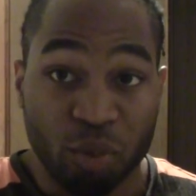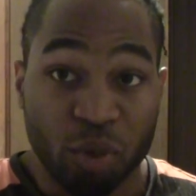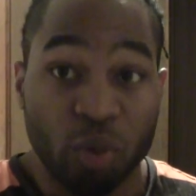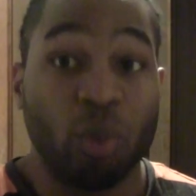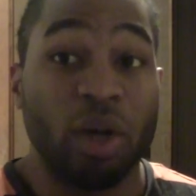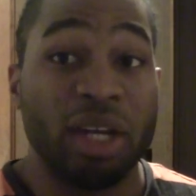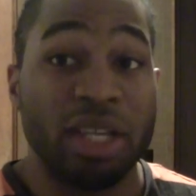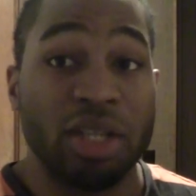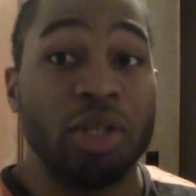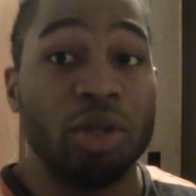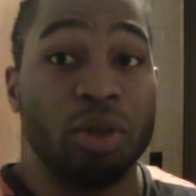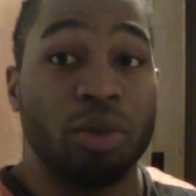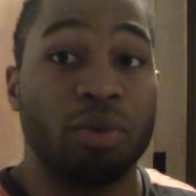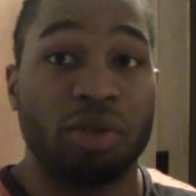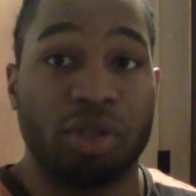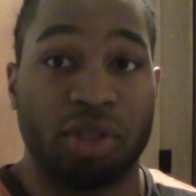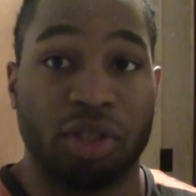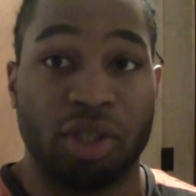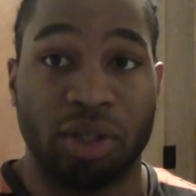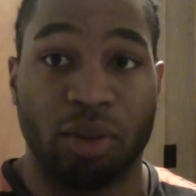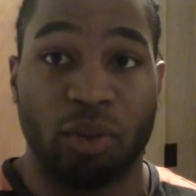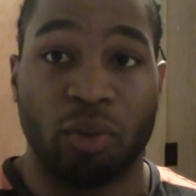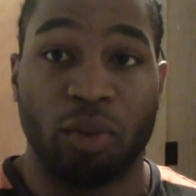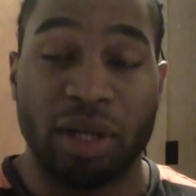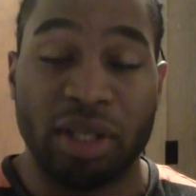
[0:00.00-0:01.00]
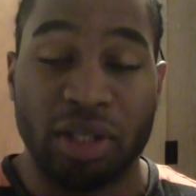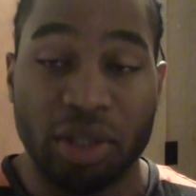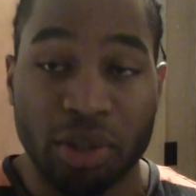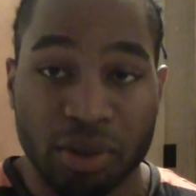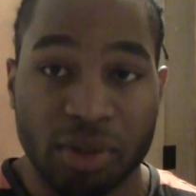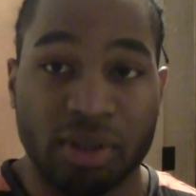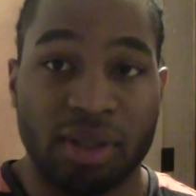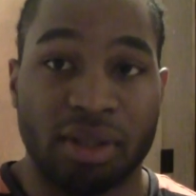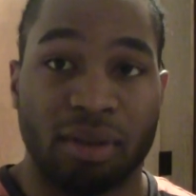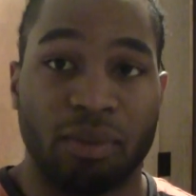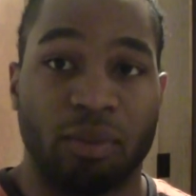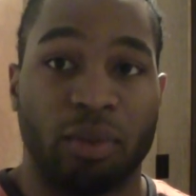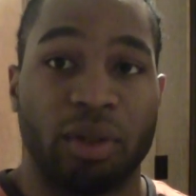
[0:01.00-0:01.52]
when used
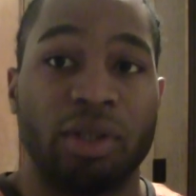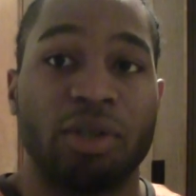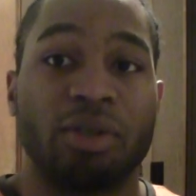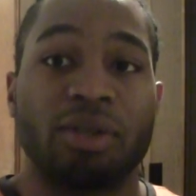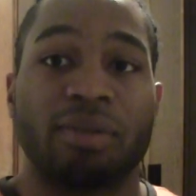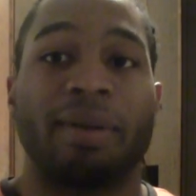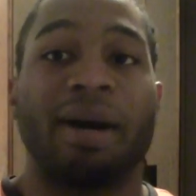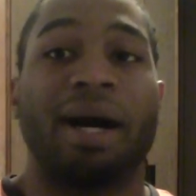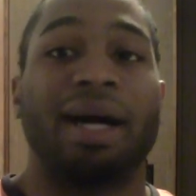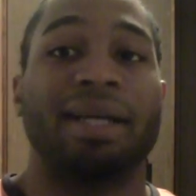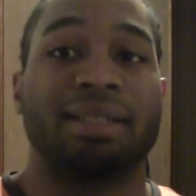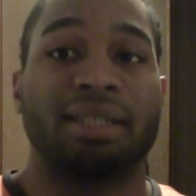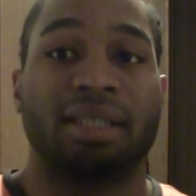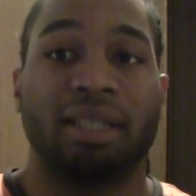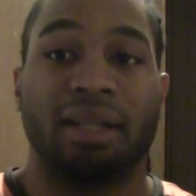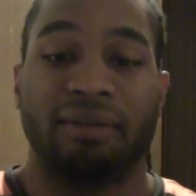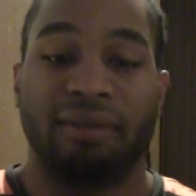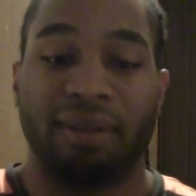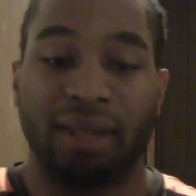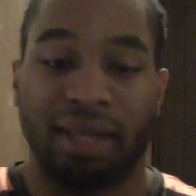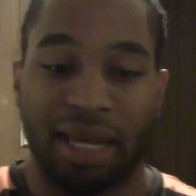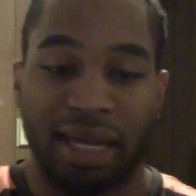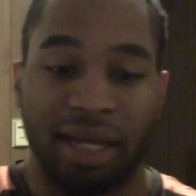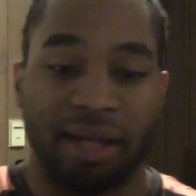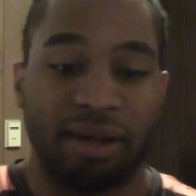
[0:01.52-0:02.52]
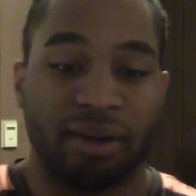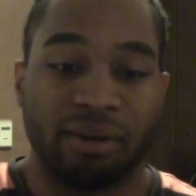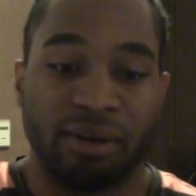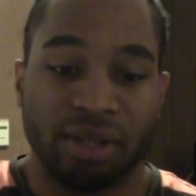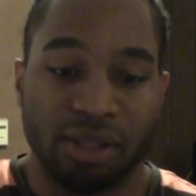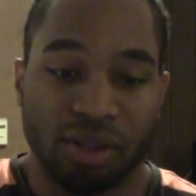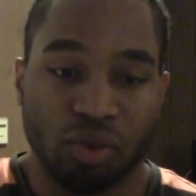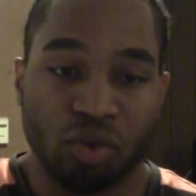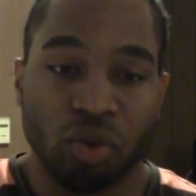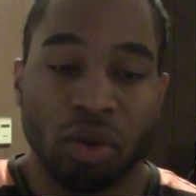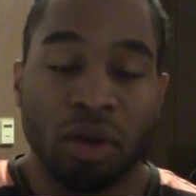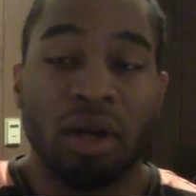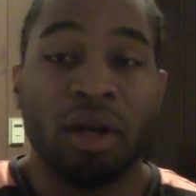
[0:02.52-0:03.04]
positively, anger
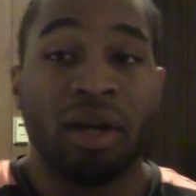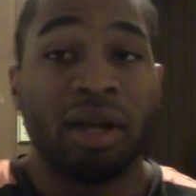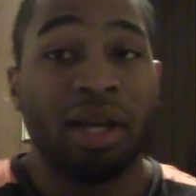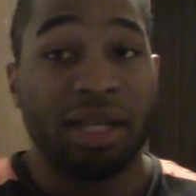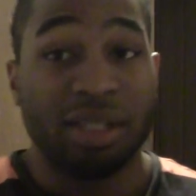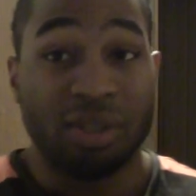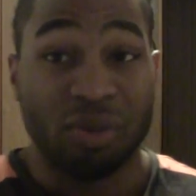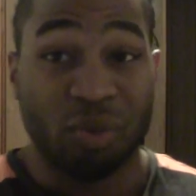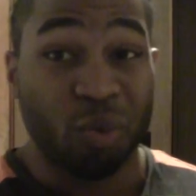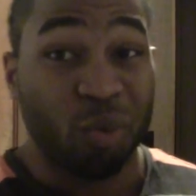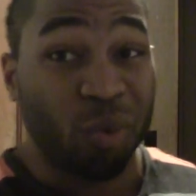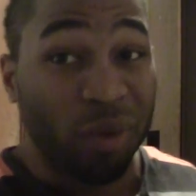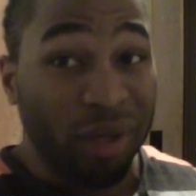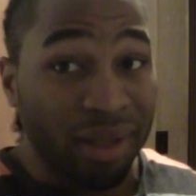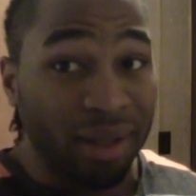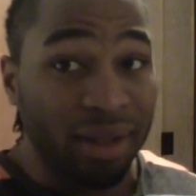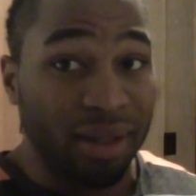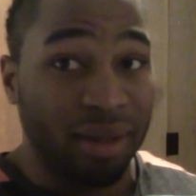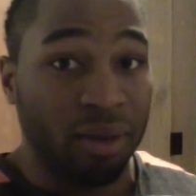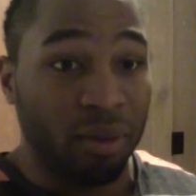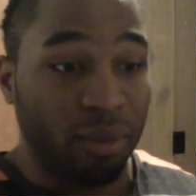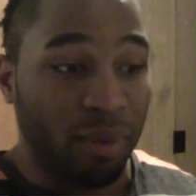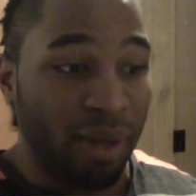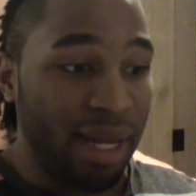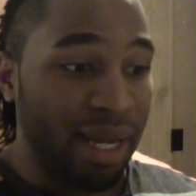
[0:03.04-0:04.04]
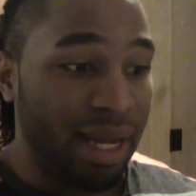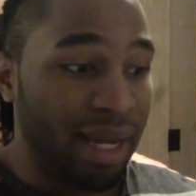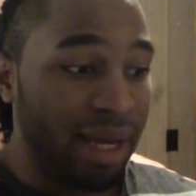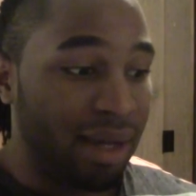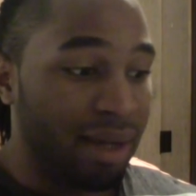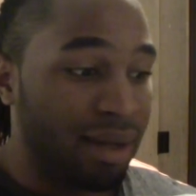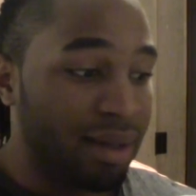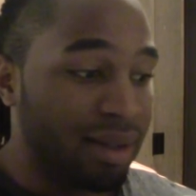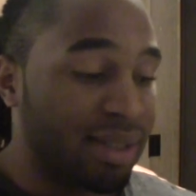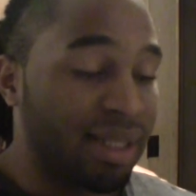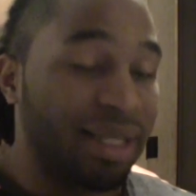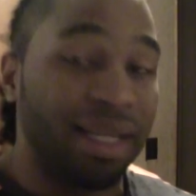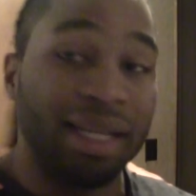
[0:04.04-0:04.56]
is really the way
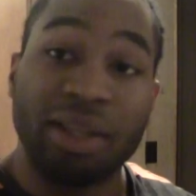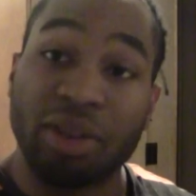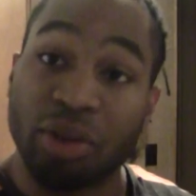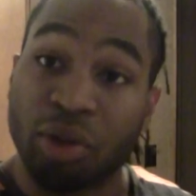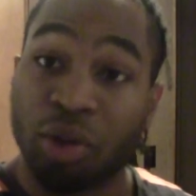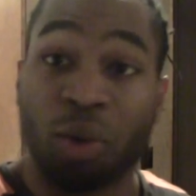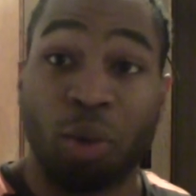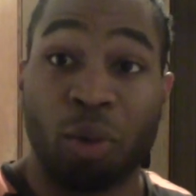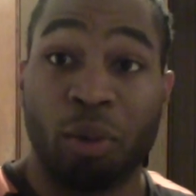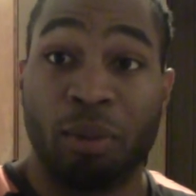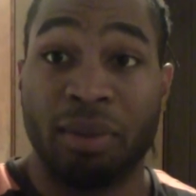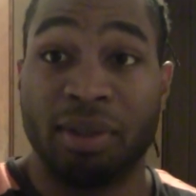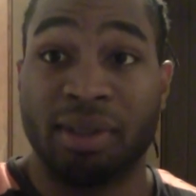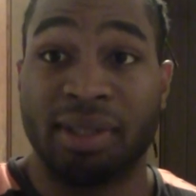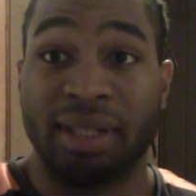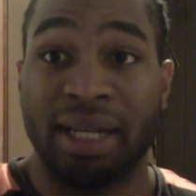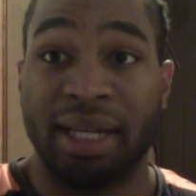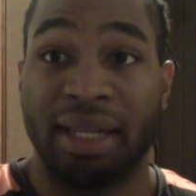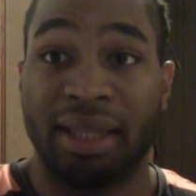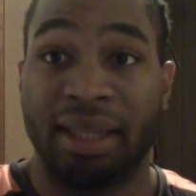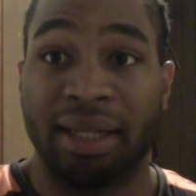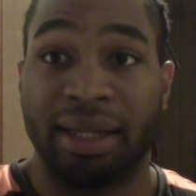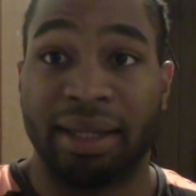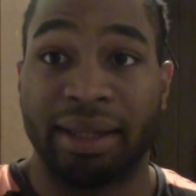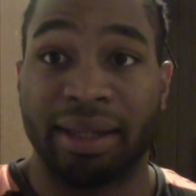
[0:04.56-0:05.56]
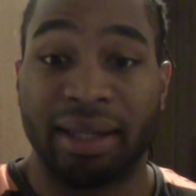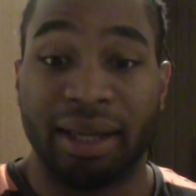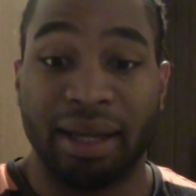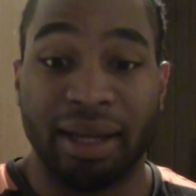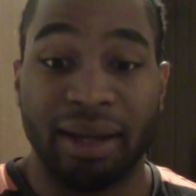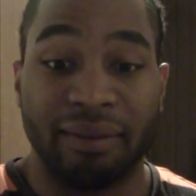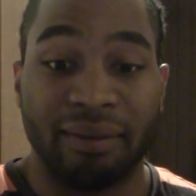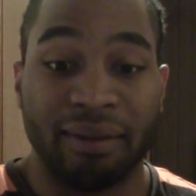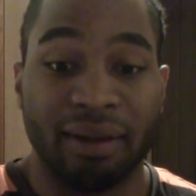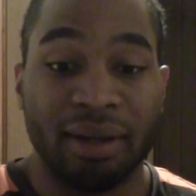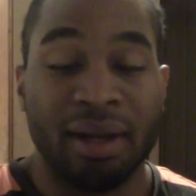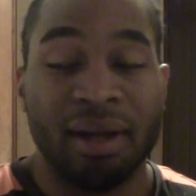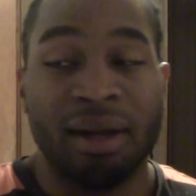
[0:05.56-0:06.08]
to get through almost anything in
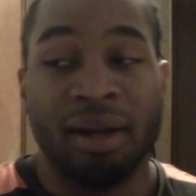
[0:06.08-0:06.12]
life.